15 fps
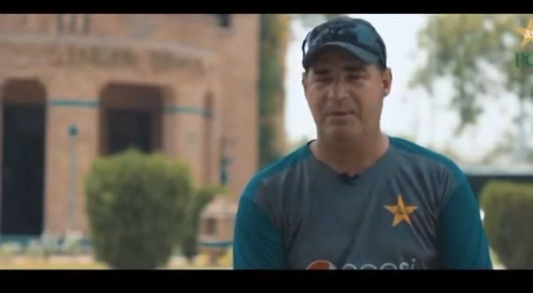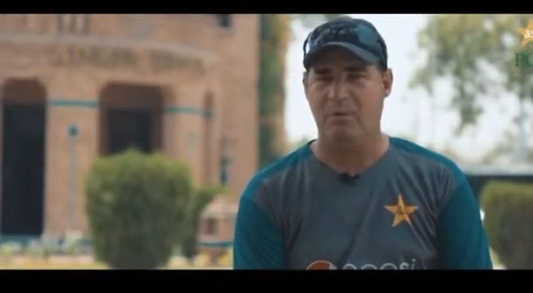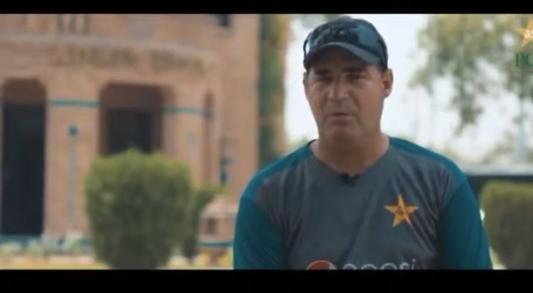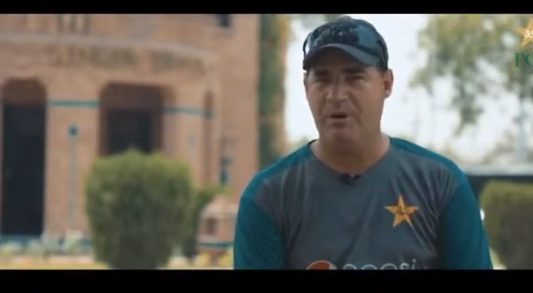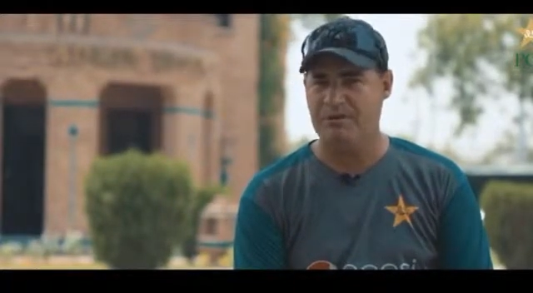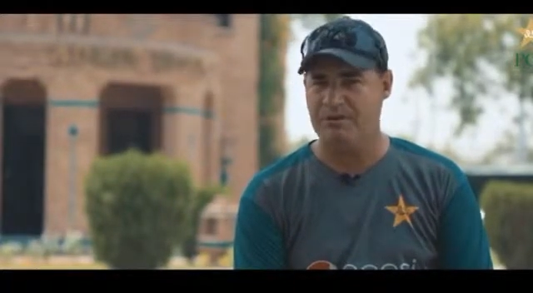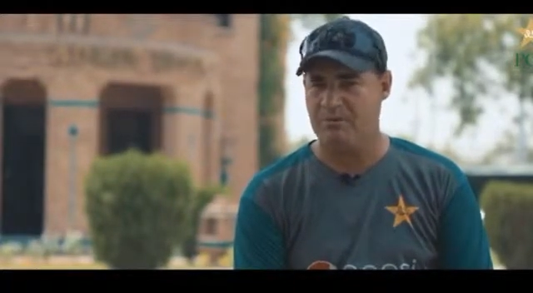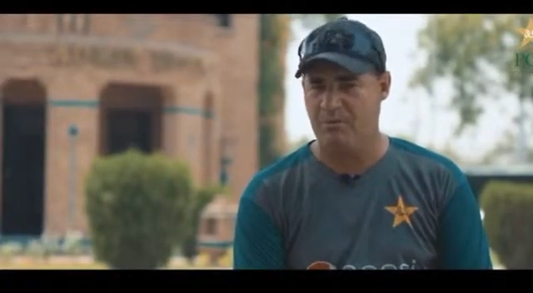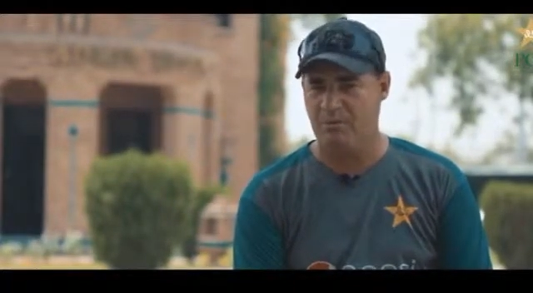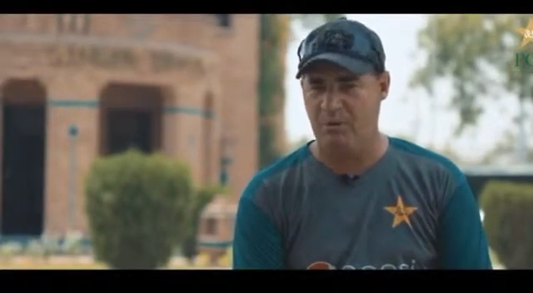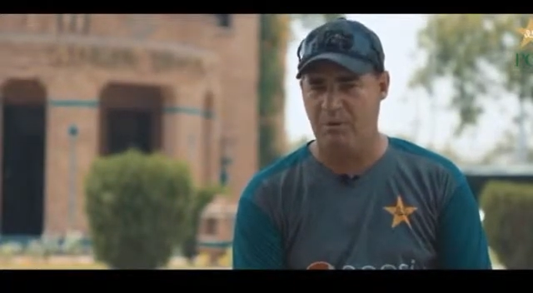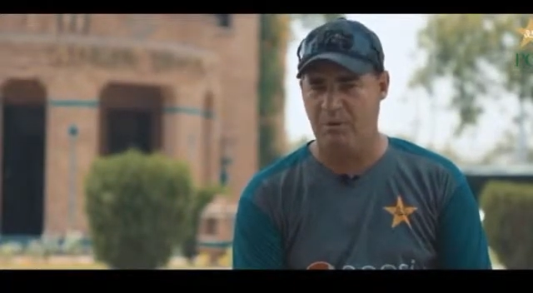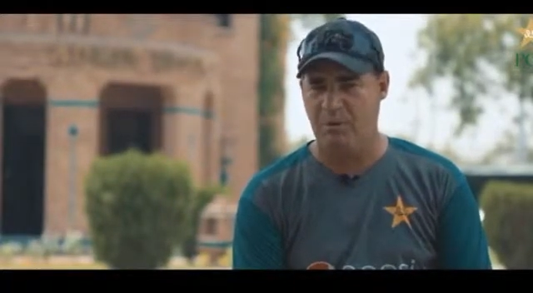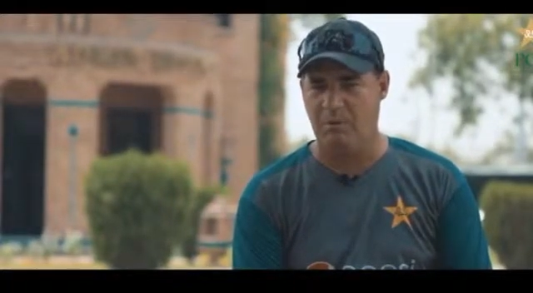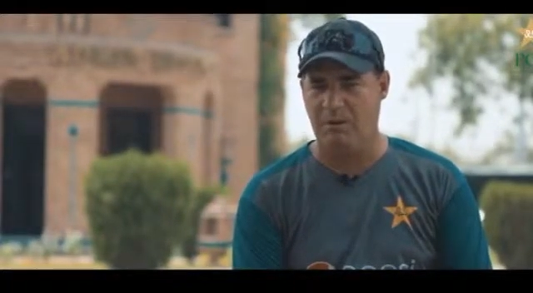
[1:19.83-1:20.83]
What
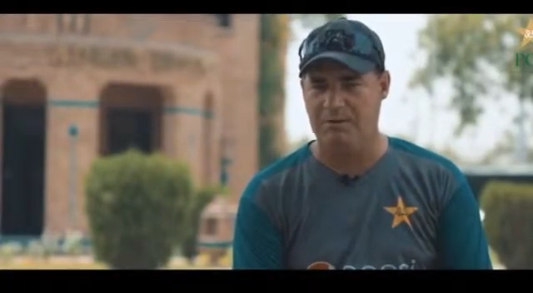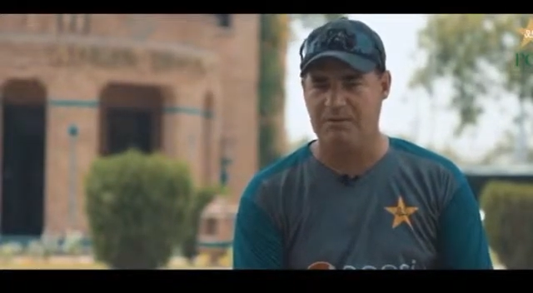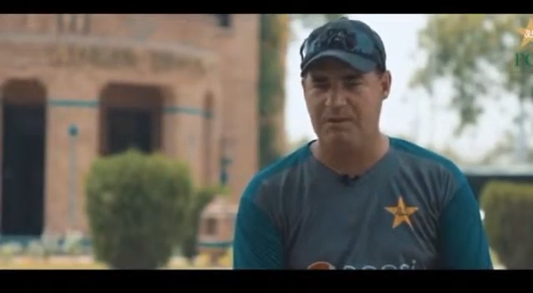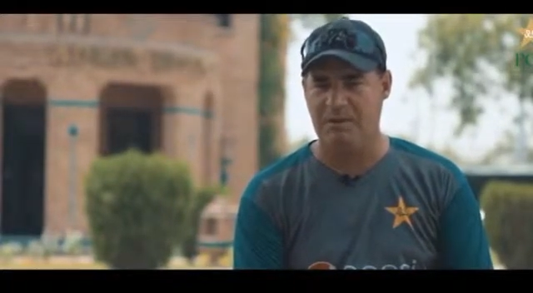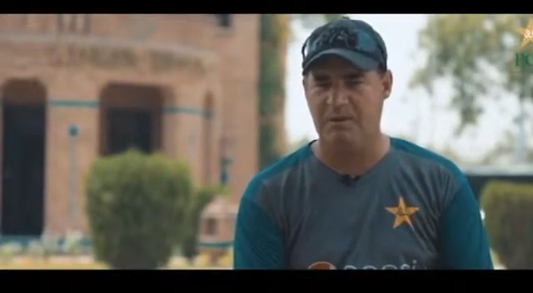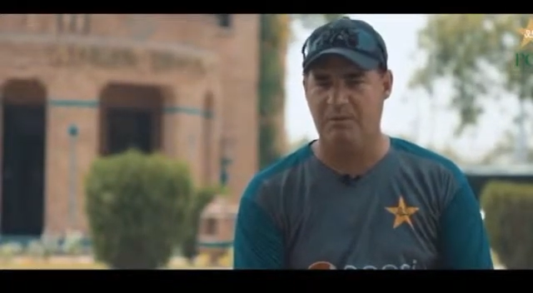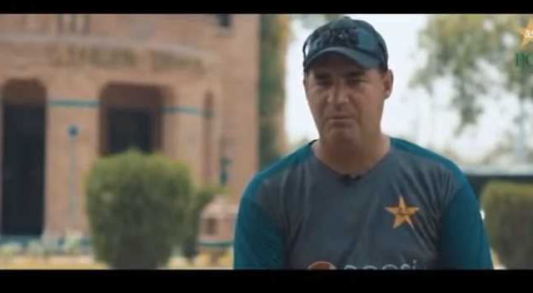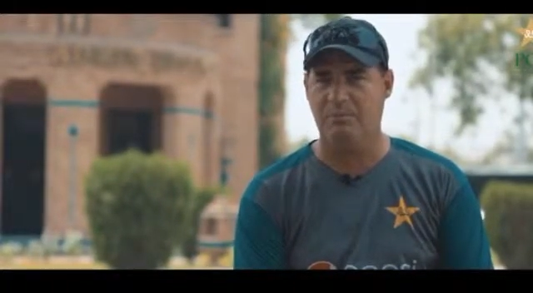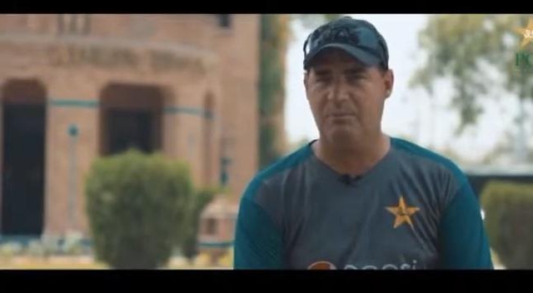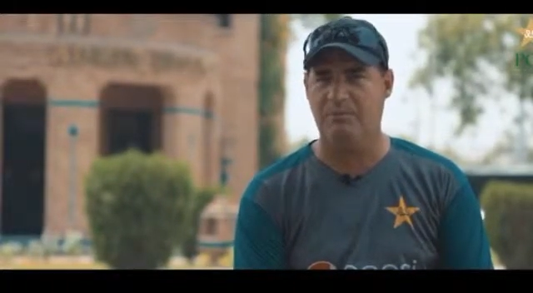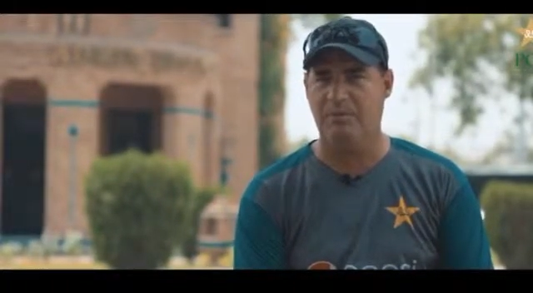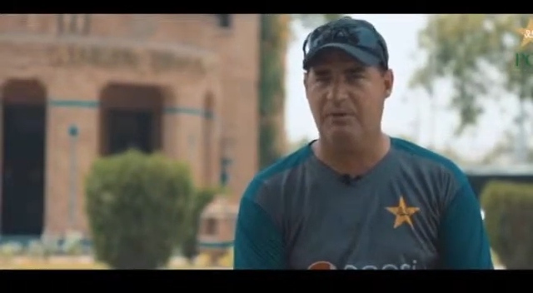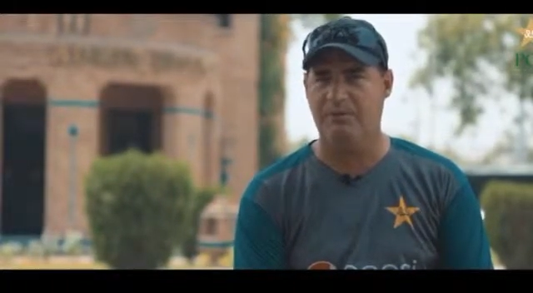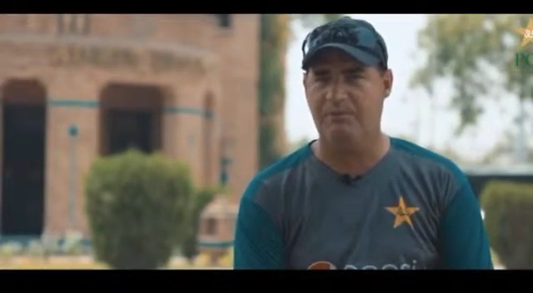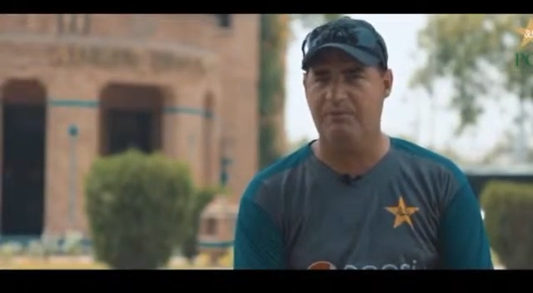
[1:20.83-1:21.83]

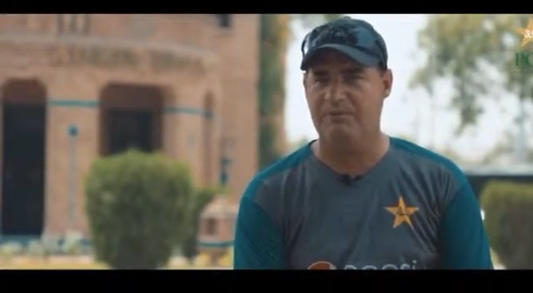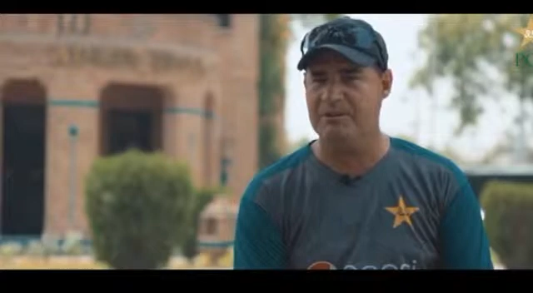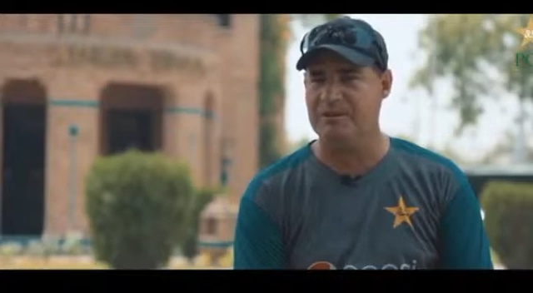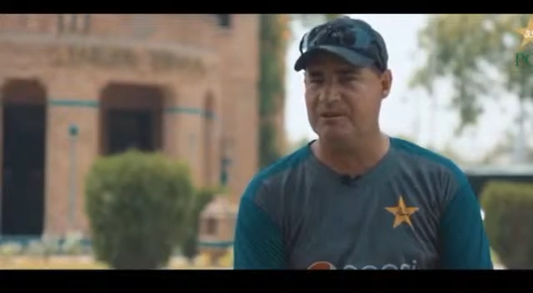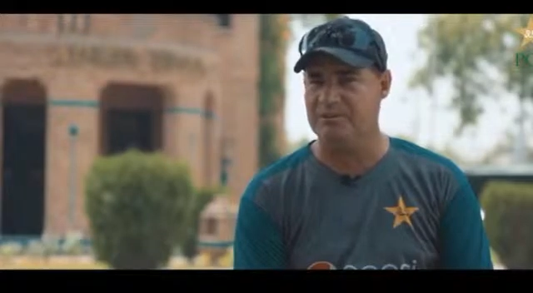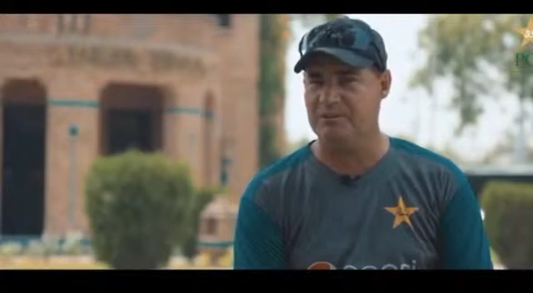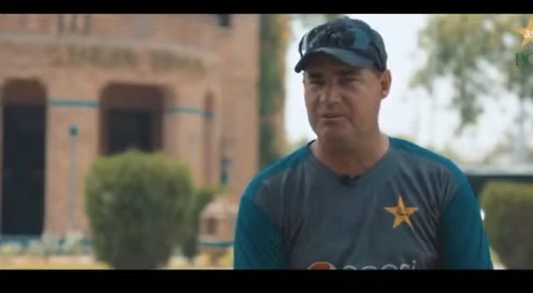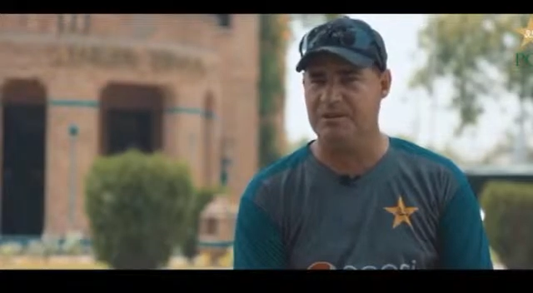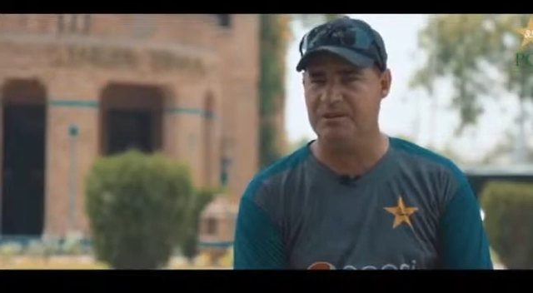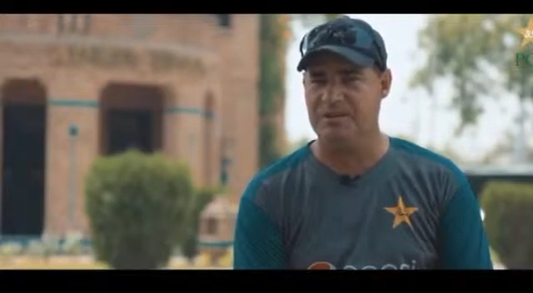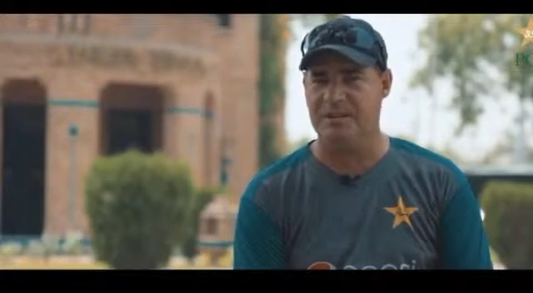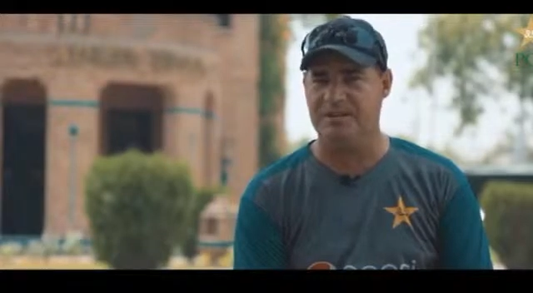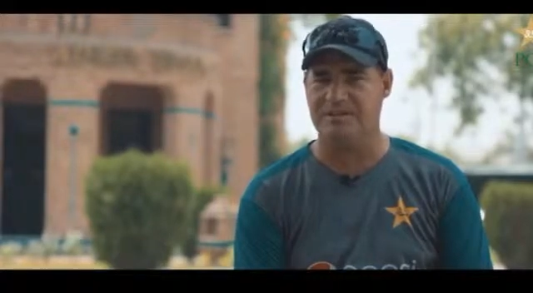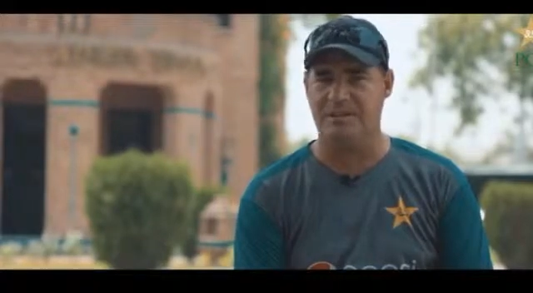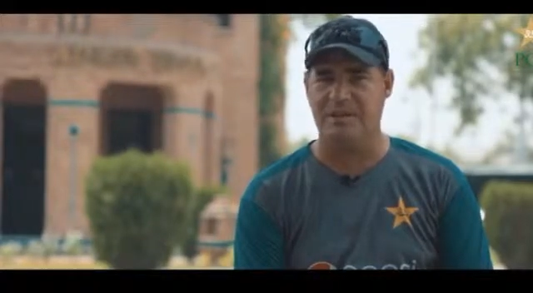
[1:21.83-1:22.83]
the fitness also
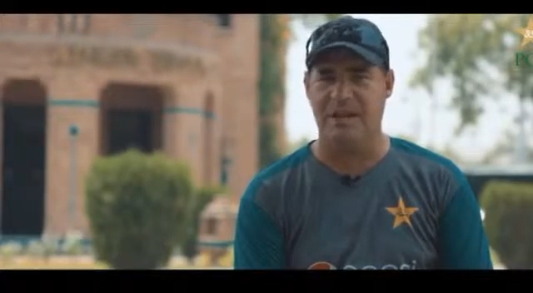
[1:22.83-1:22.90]
does,